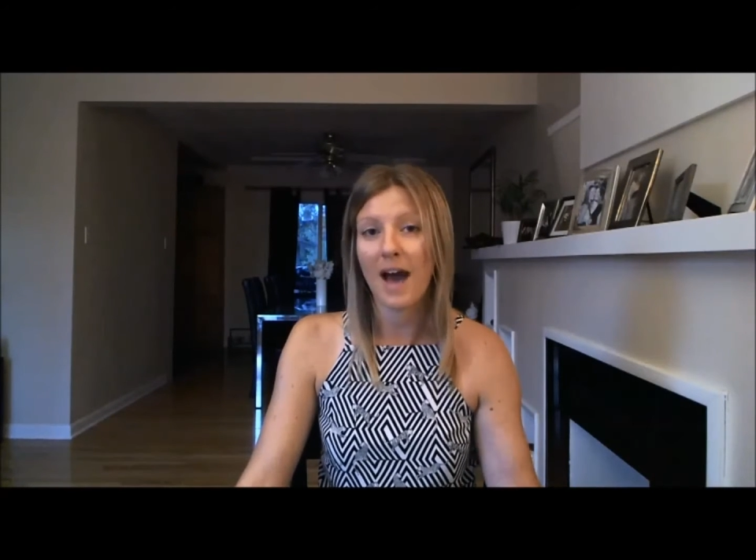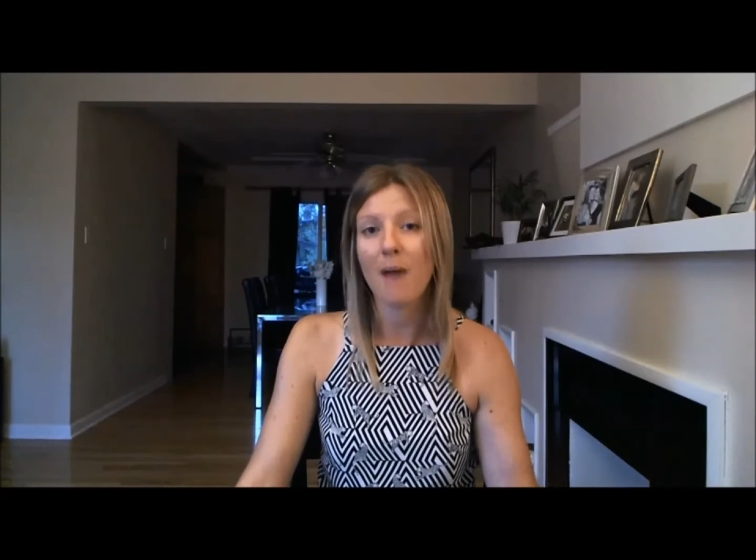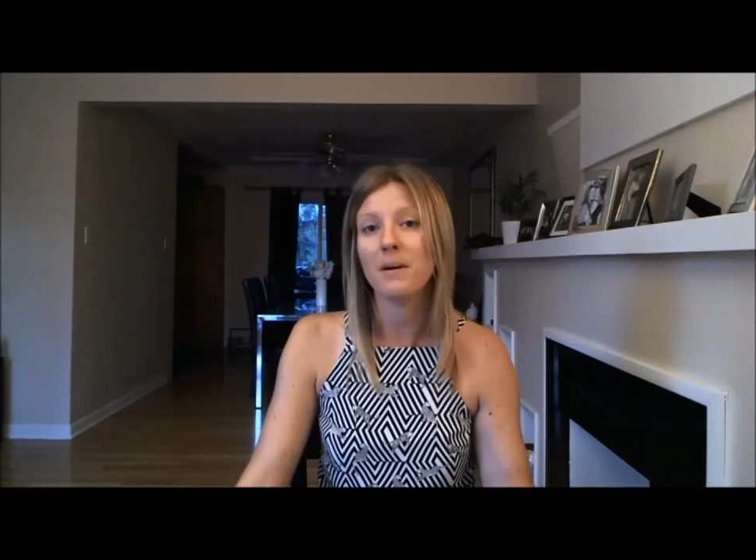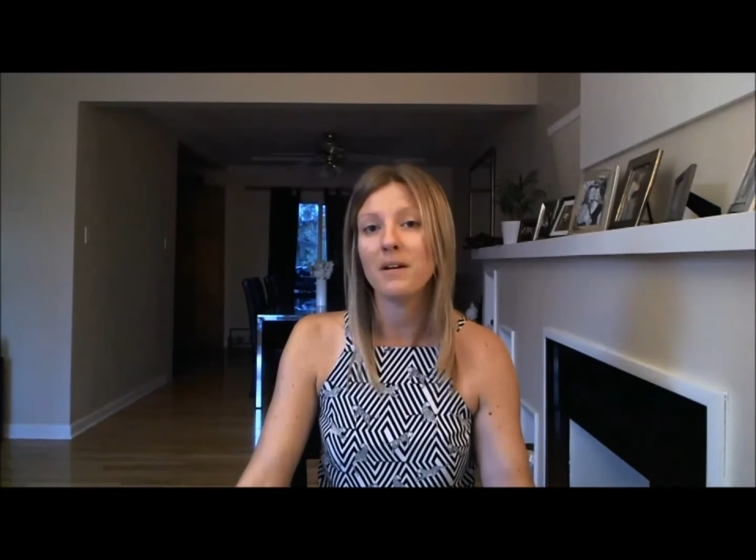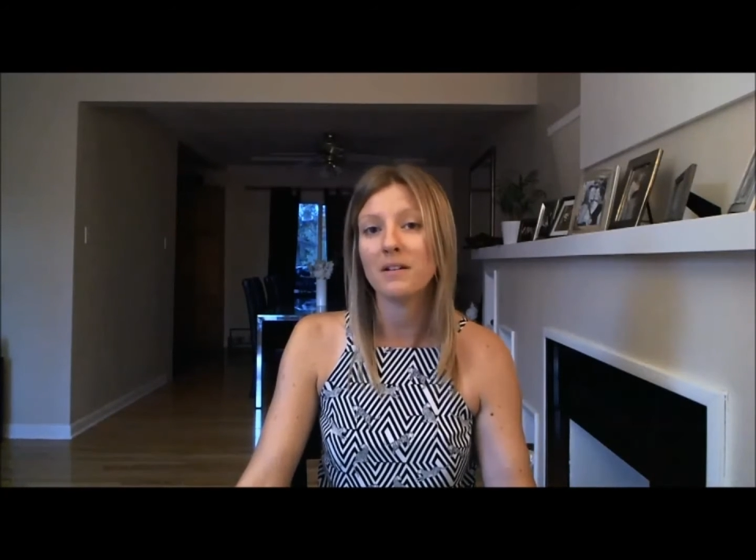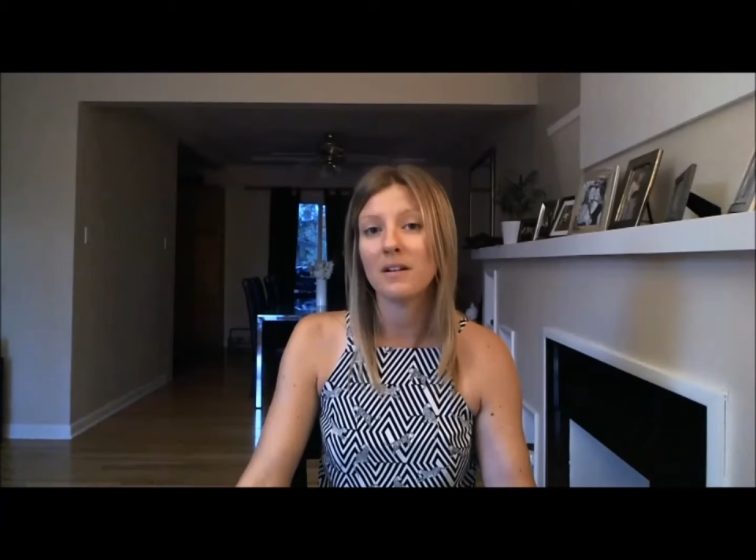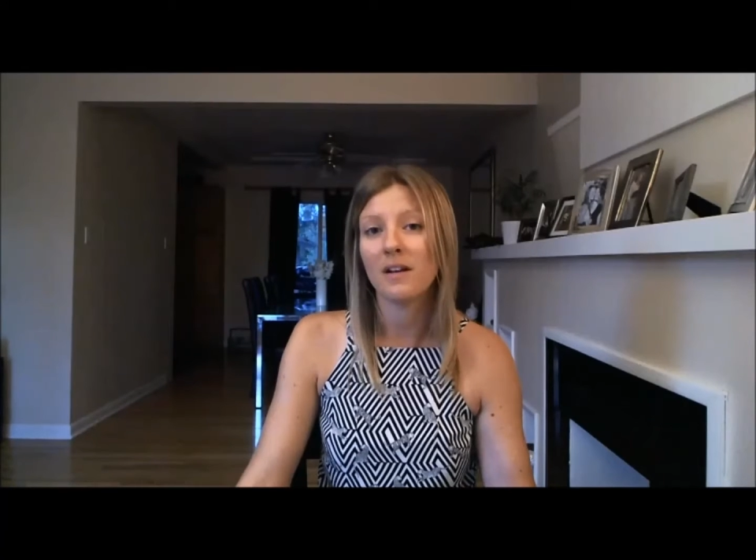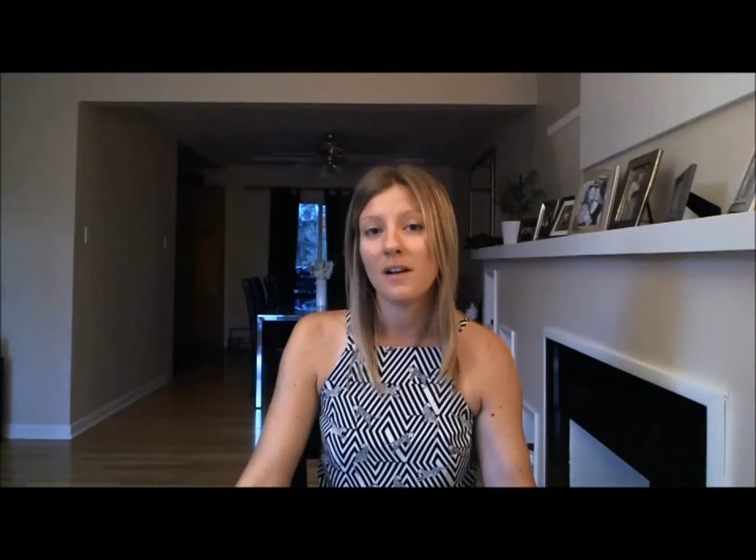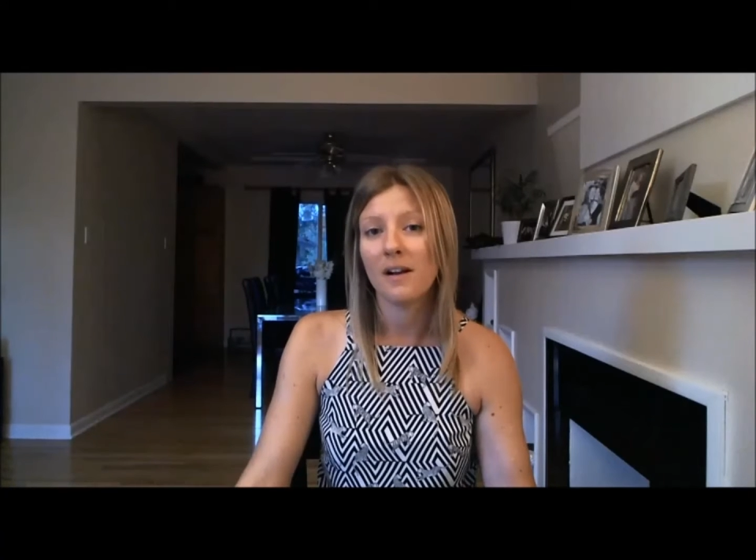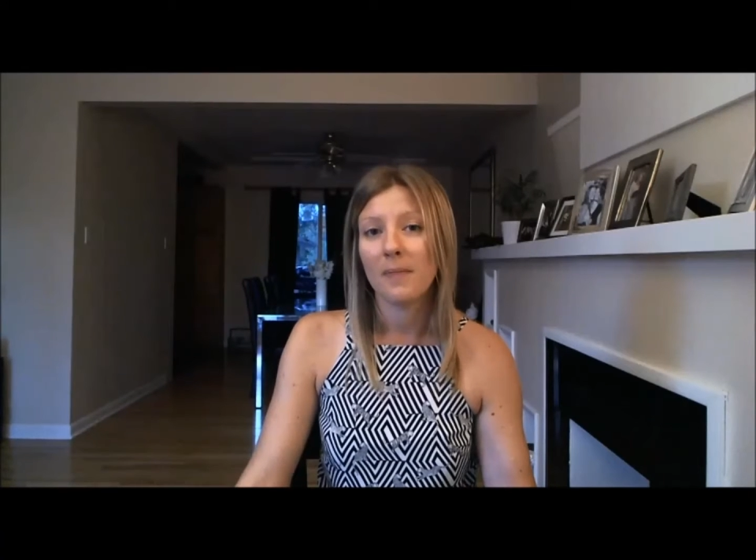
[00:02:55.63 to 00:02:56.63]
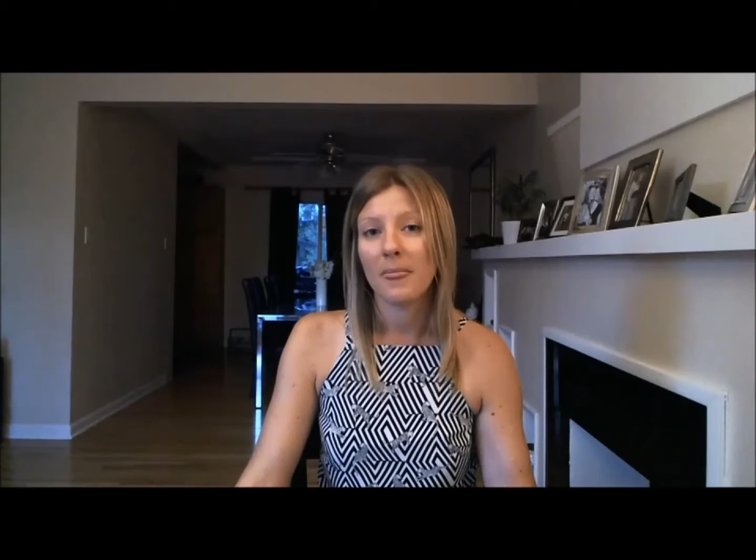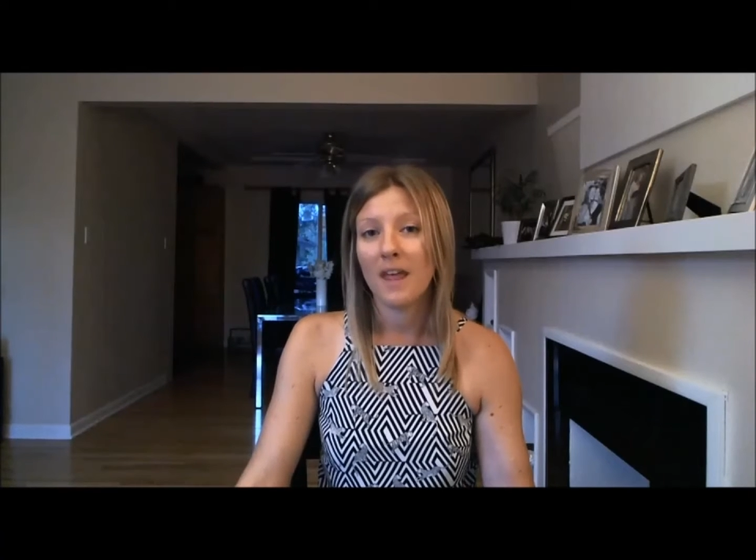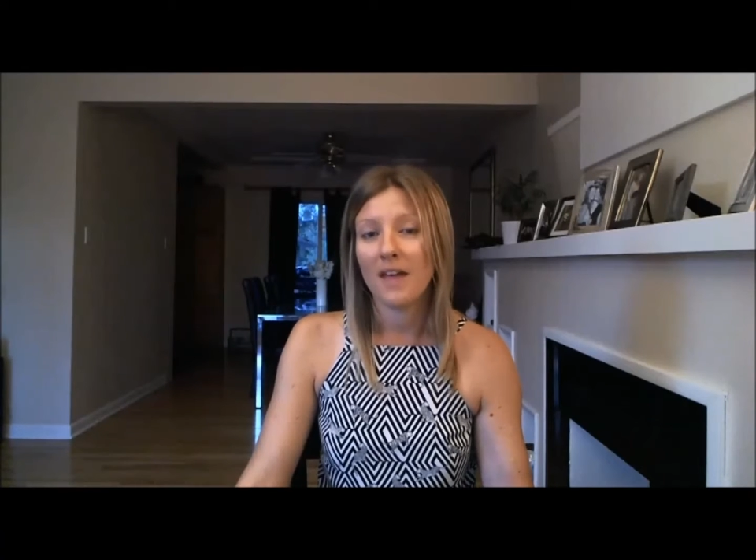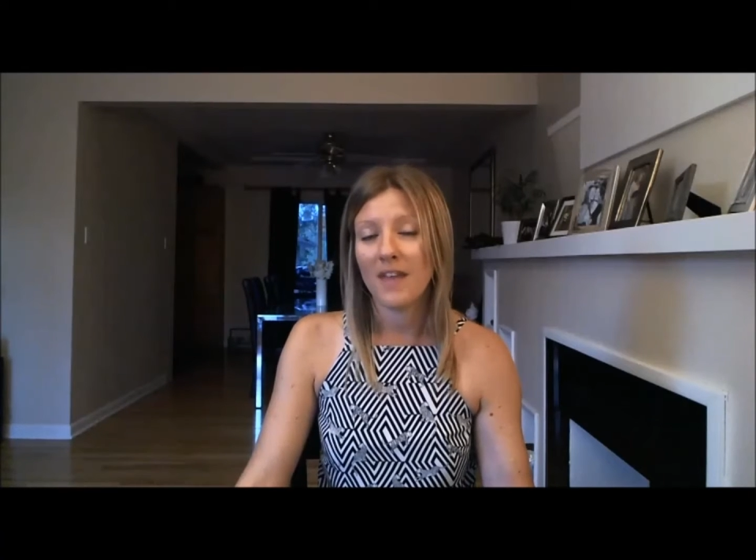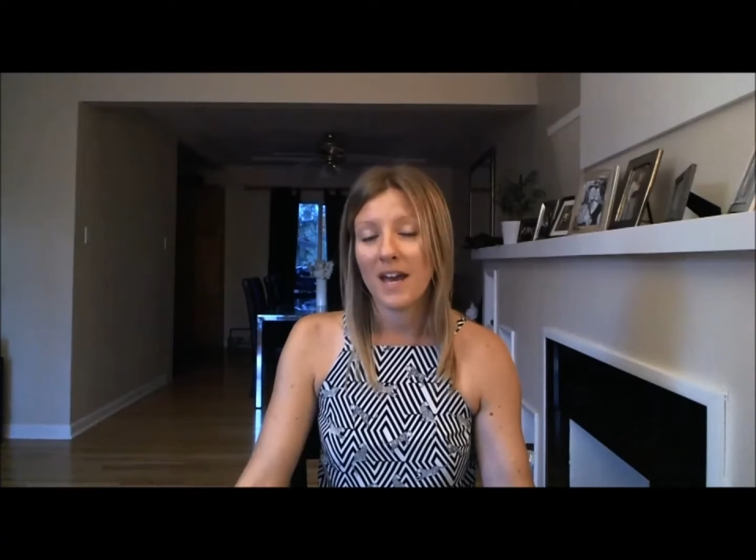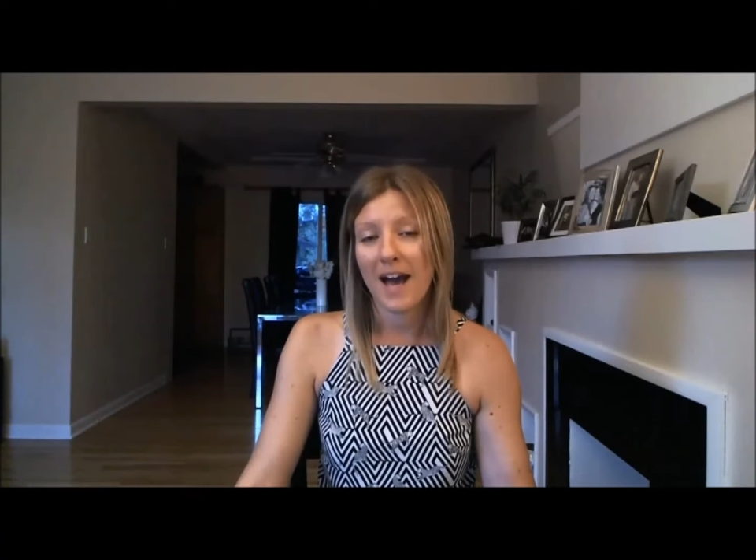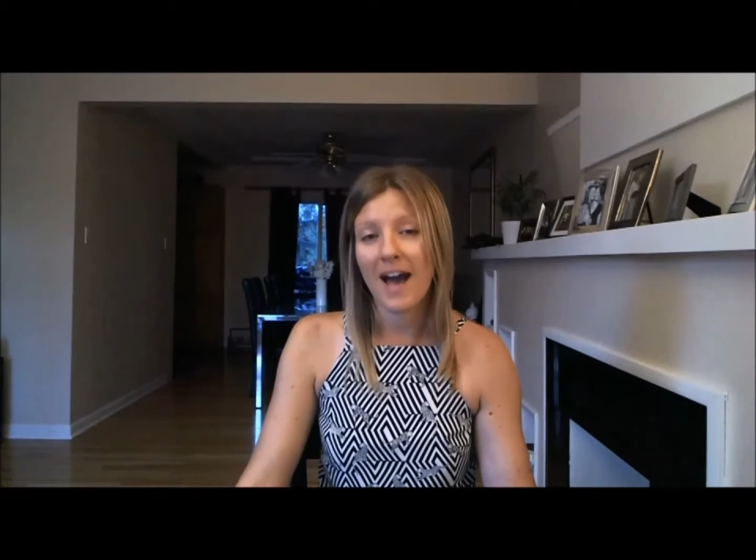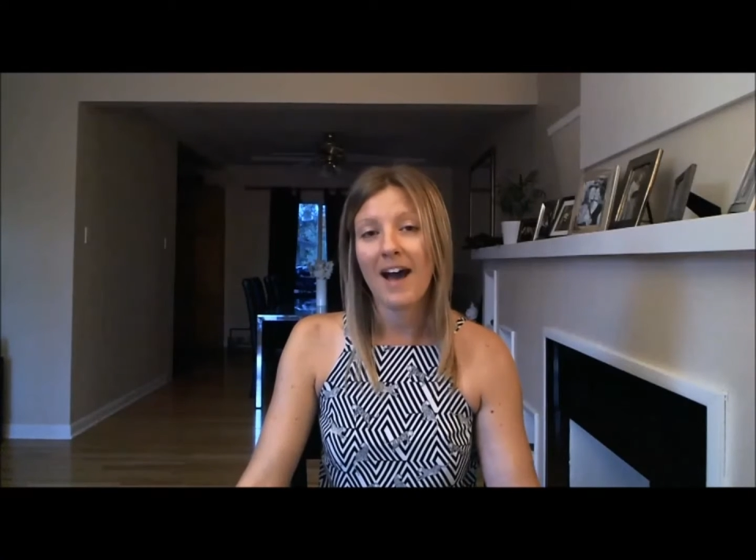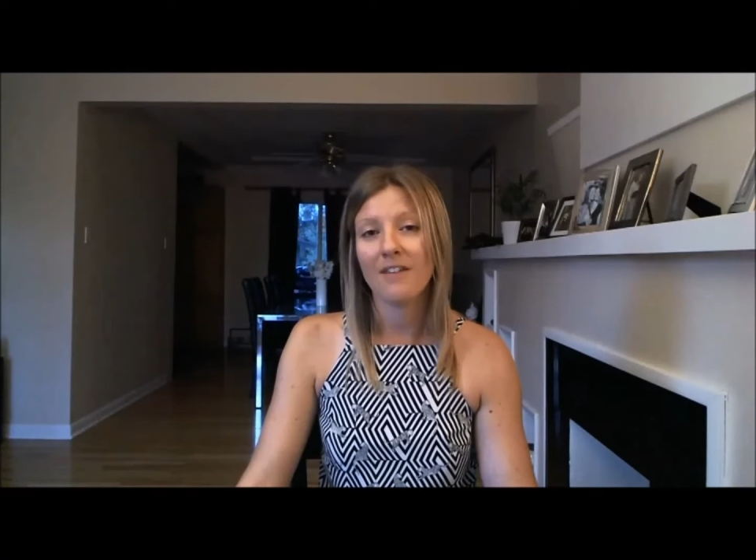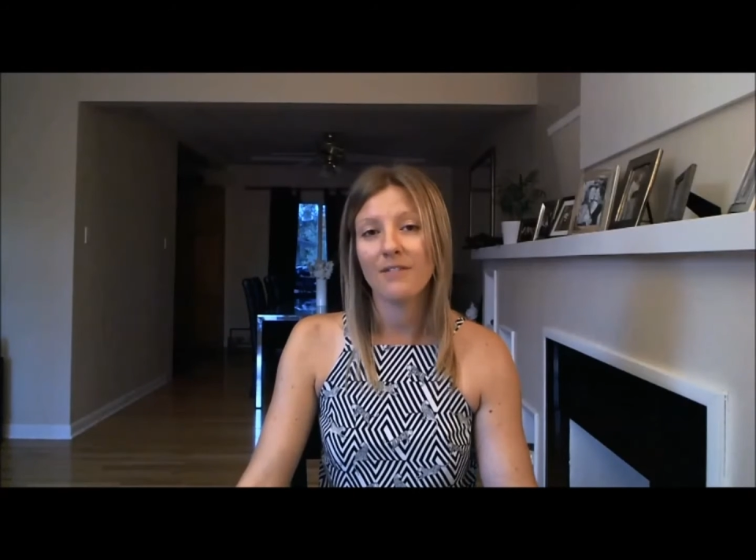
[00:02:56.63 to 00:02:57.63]
habit that they
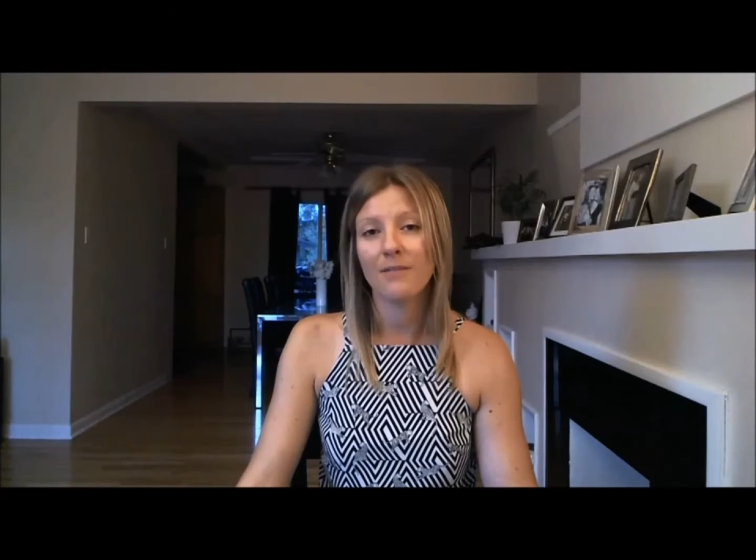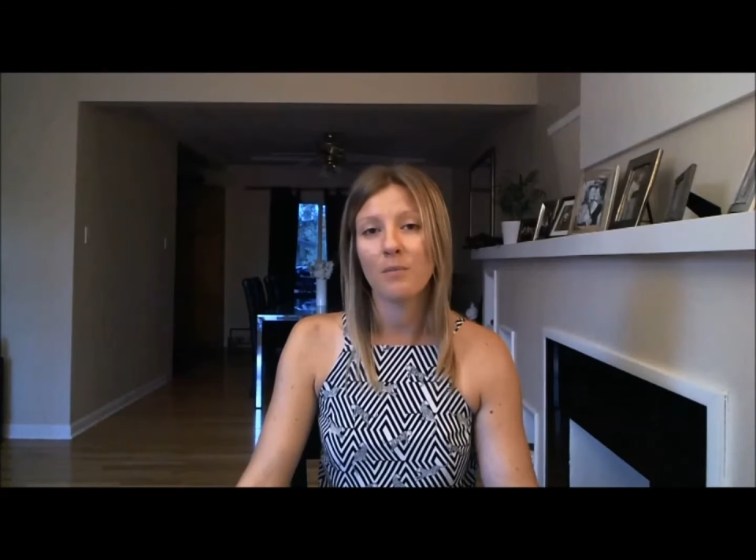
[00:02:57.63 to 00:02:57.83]
have,